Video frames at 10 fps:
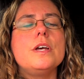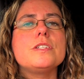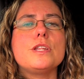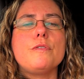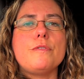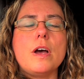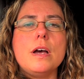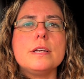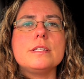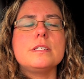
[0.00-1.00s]
So the
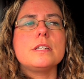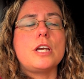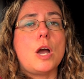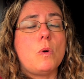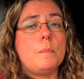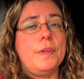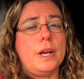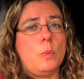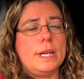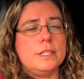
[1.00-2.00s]
first CoOp that
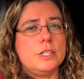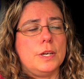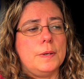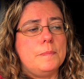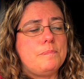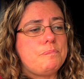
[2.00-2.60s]
I went to,